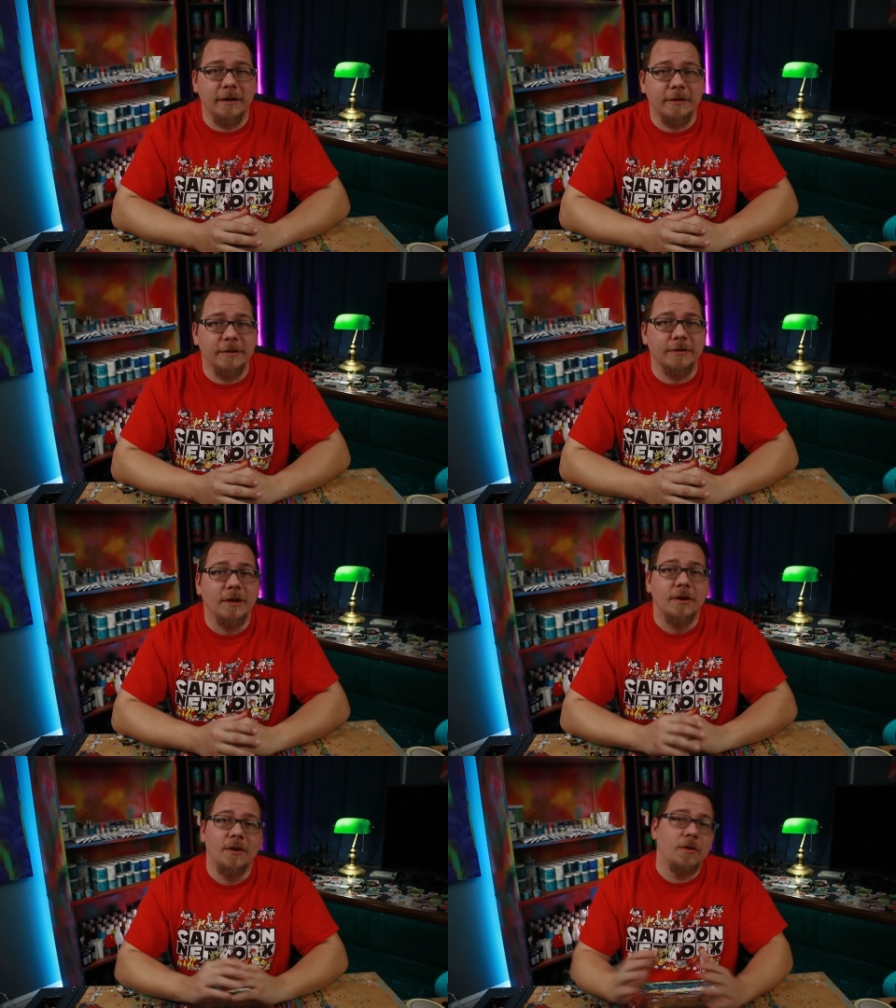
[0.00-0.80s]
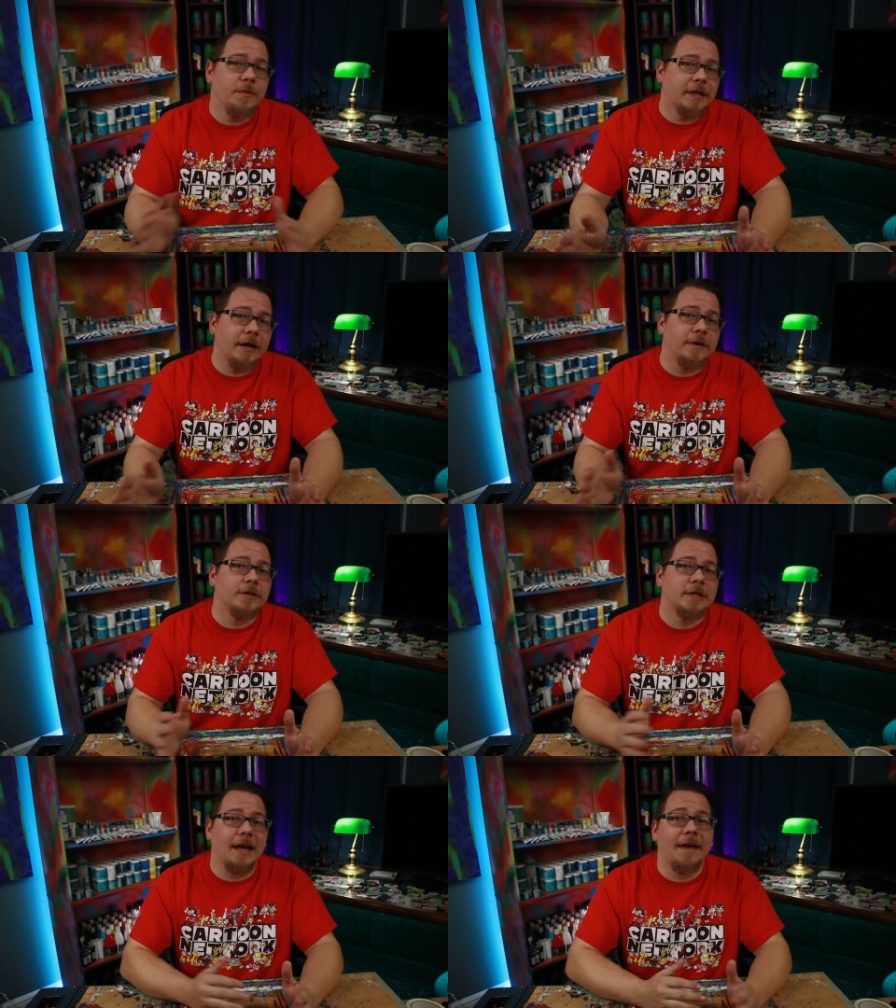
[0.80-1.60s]
characters or with
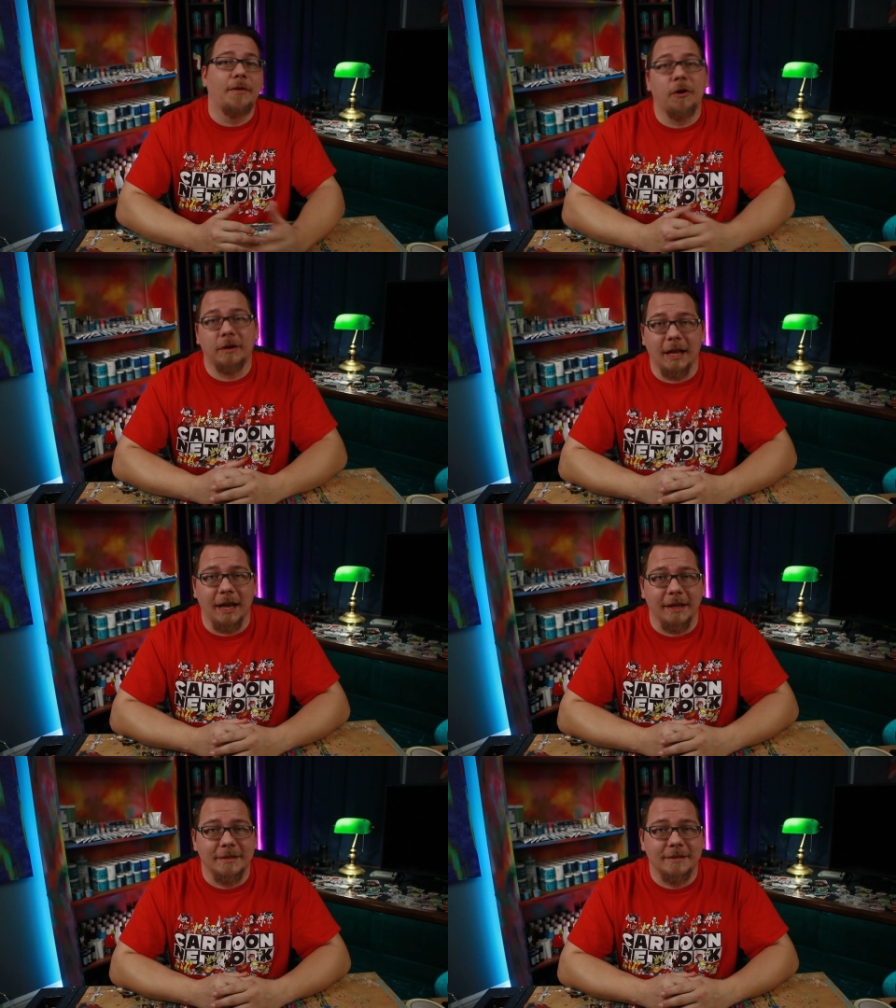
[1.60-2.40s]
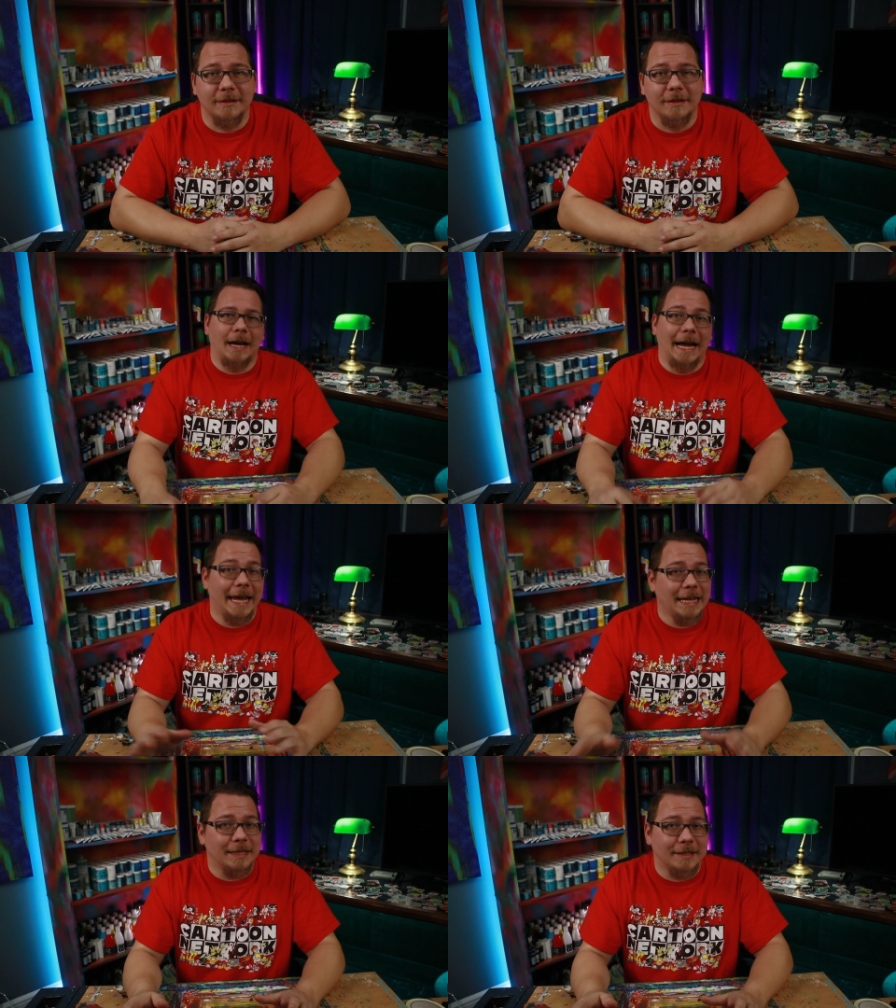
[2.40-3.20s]
characters that have hard lines. I
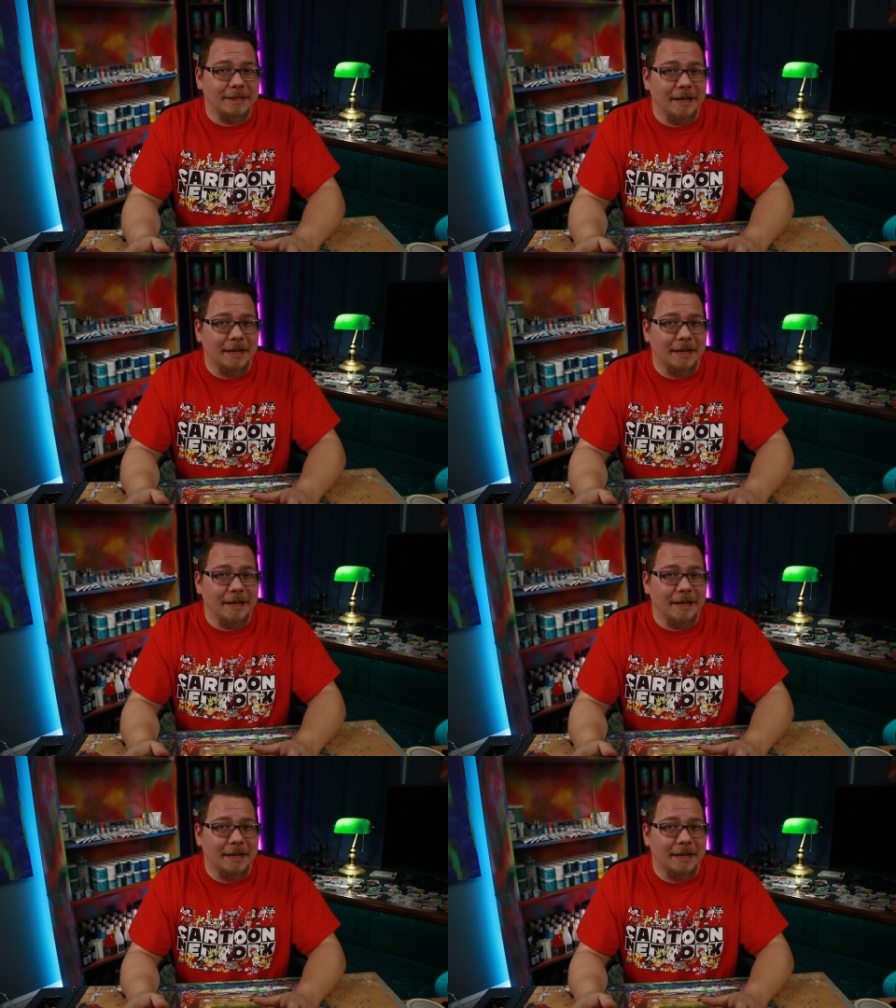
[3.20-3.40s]
hate this